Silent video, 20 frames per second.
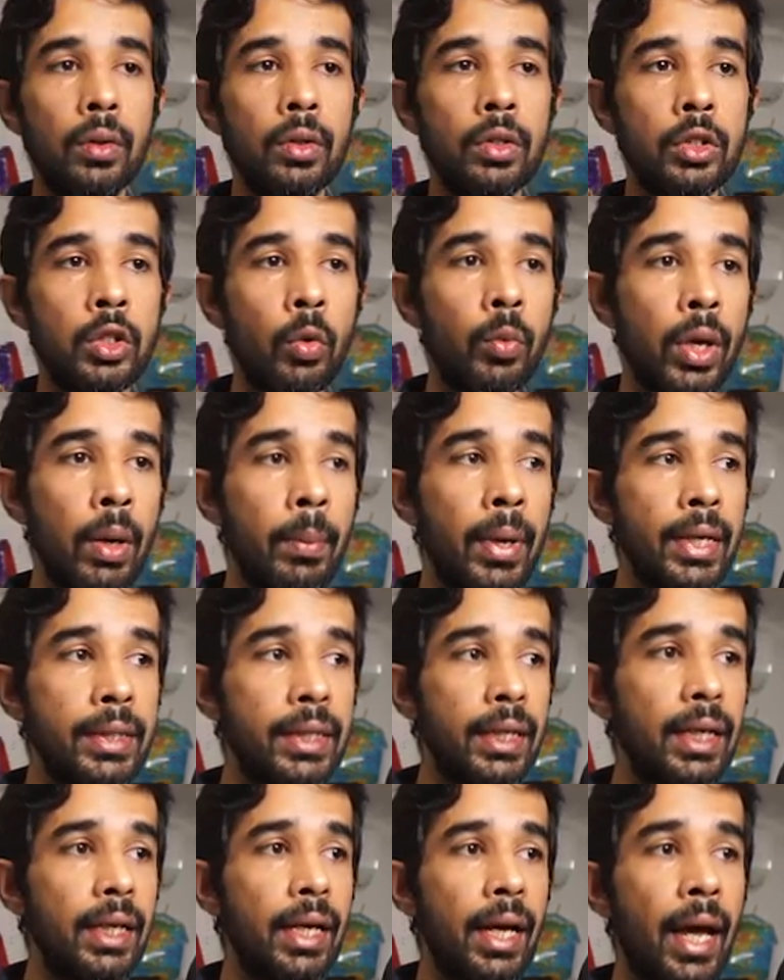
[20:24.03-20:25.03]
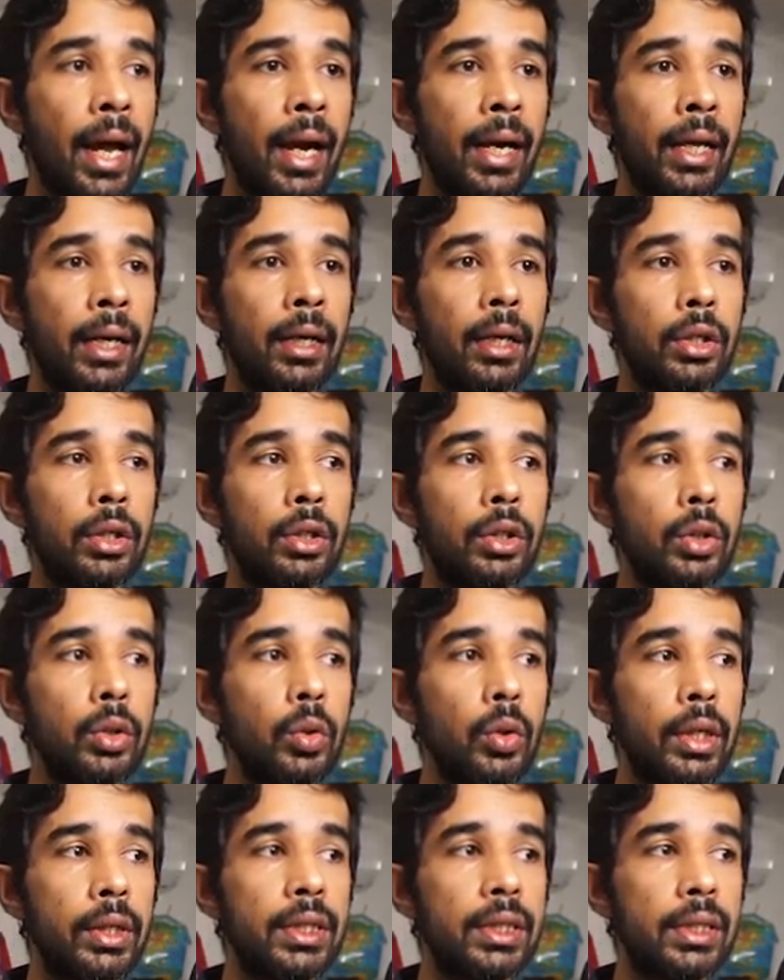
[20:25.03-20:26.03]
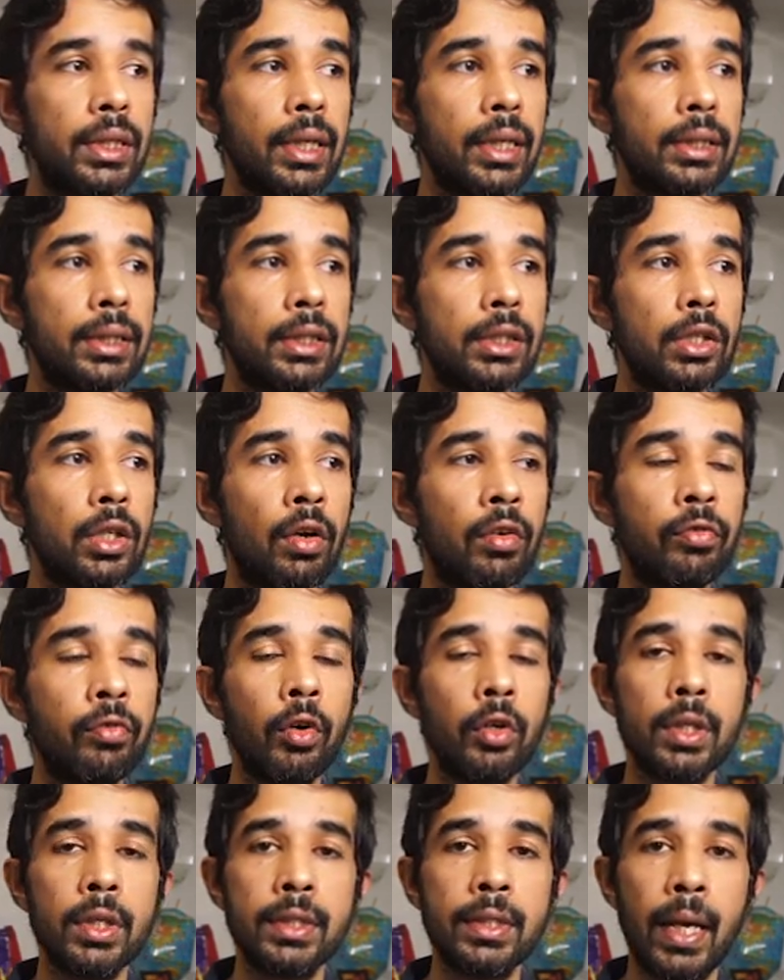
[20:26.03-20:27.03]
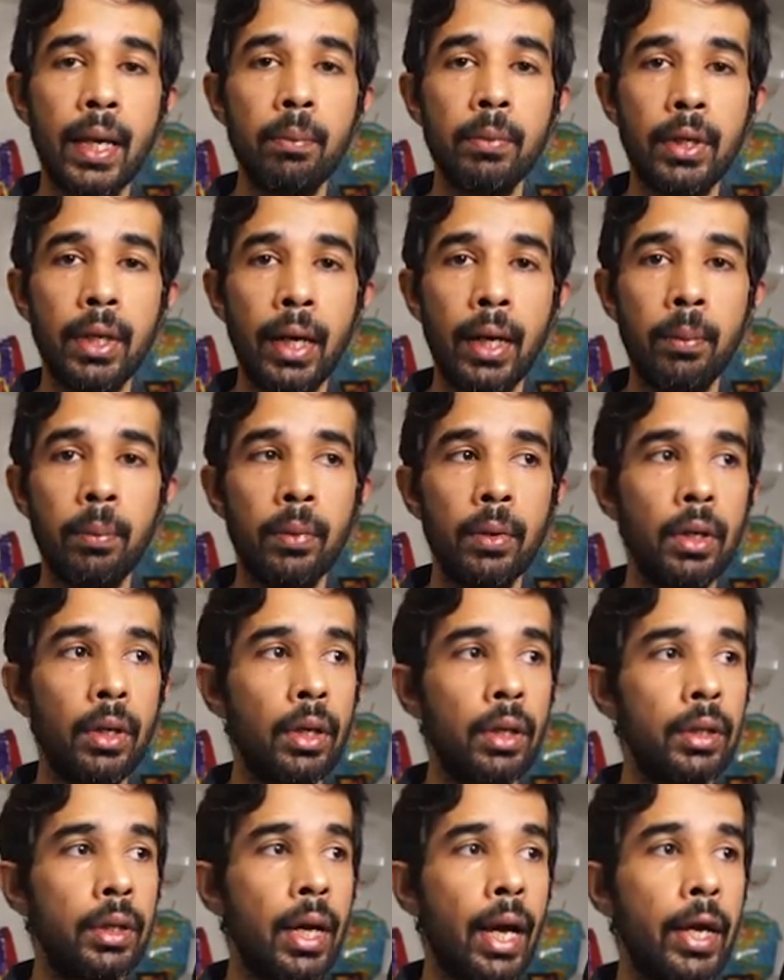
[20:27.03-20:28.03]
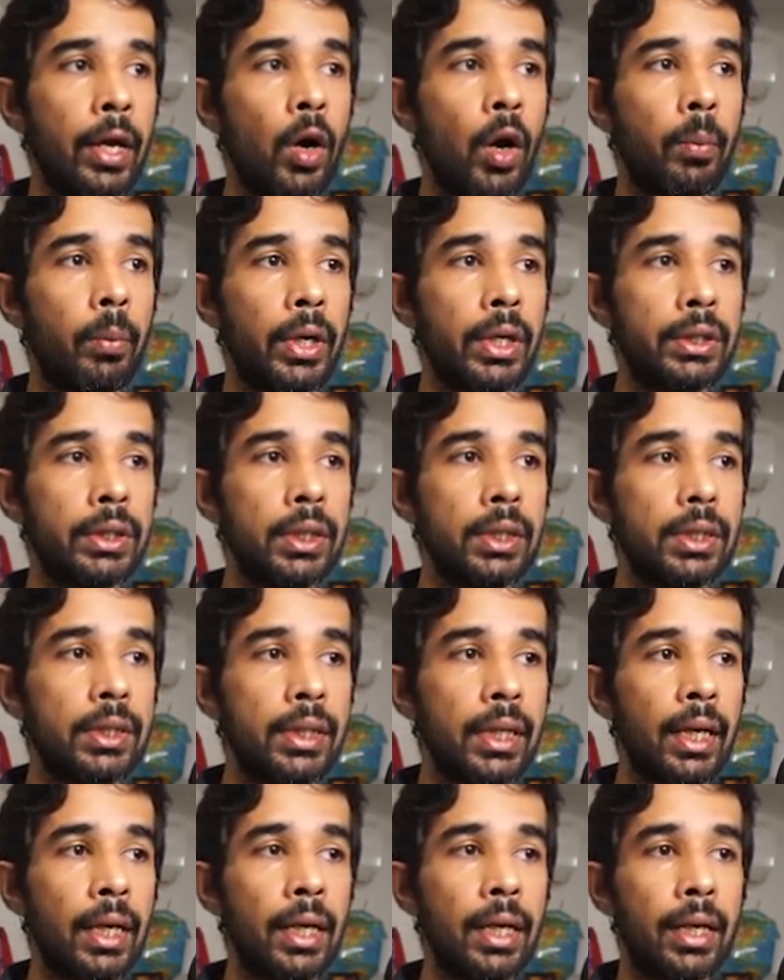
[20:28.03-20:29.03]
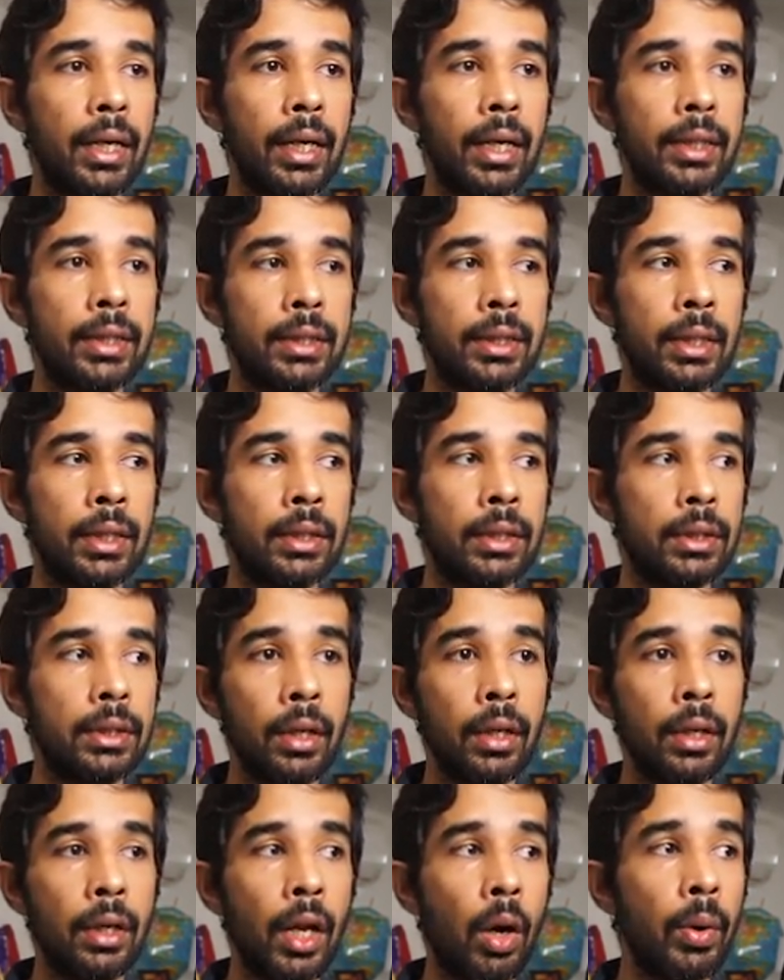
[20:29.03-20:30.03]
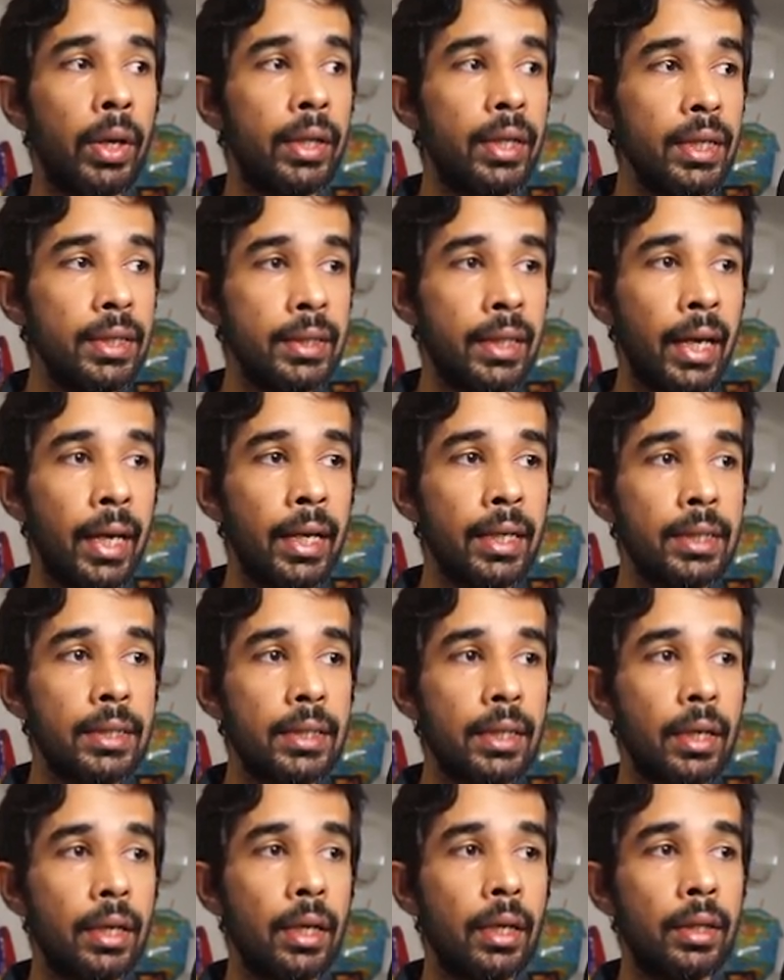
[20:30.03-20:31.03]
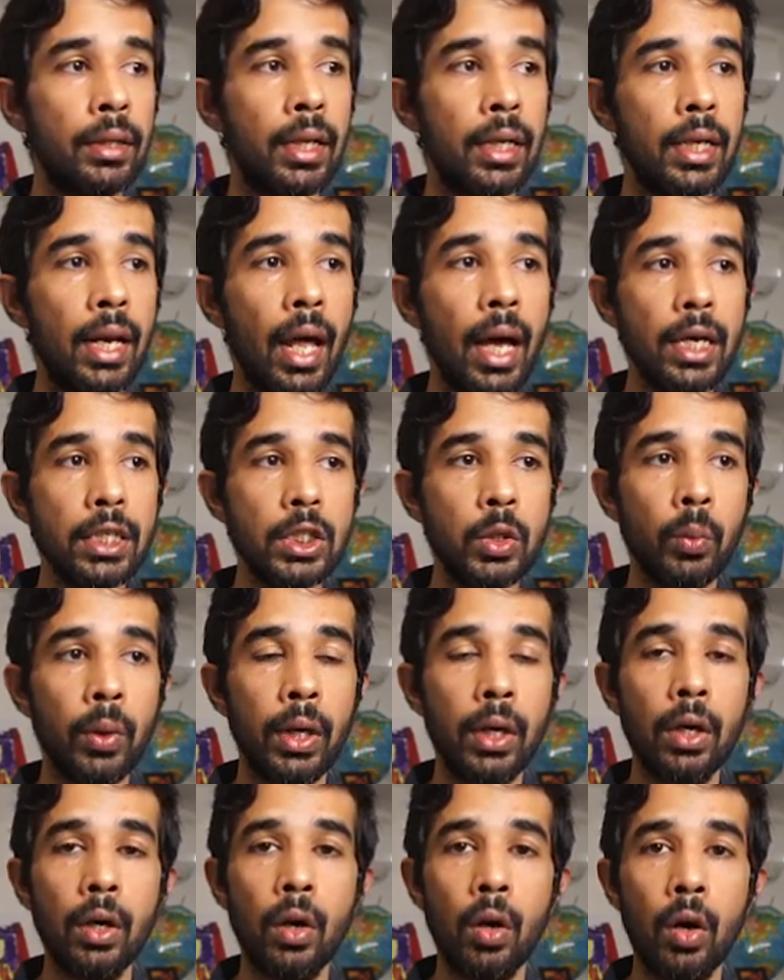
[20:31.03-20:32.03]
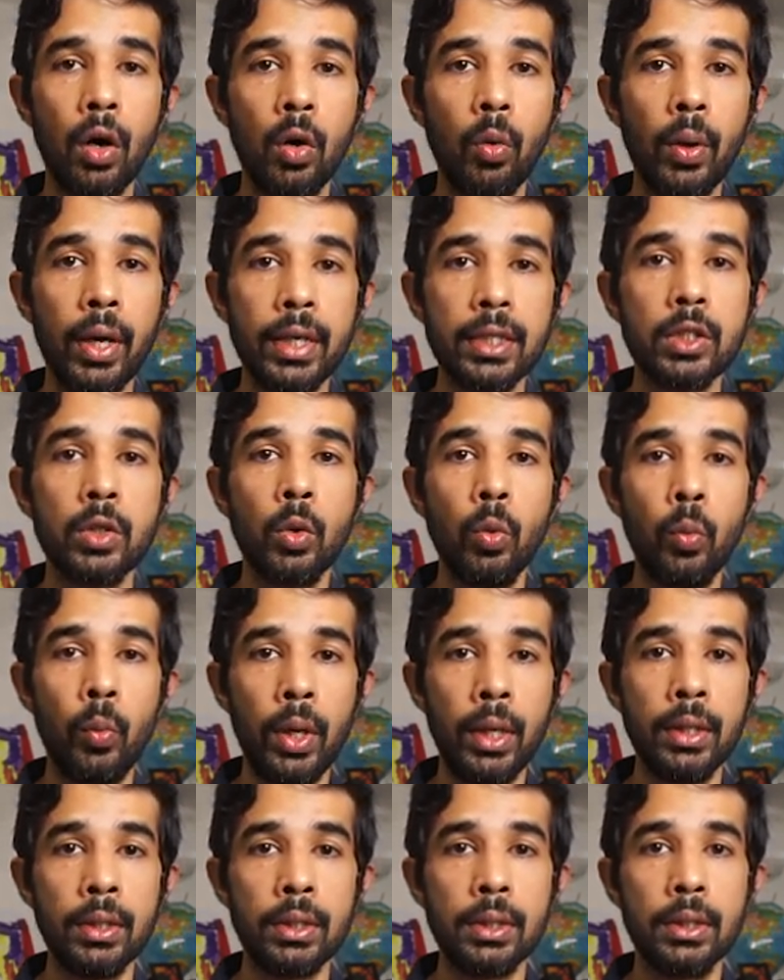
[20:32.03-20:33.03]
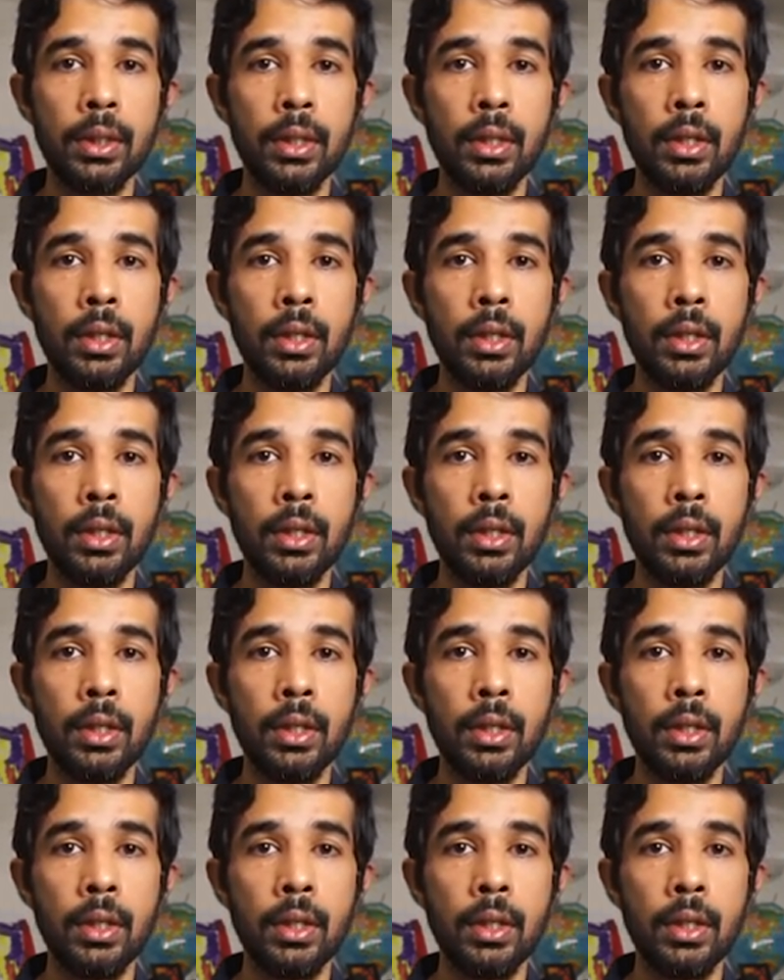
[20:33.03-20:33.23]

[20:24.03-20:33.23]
So we are basically adding two registrations of for the same type, the IOperation Singleton instance. Now in this case, the last one always wins.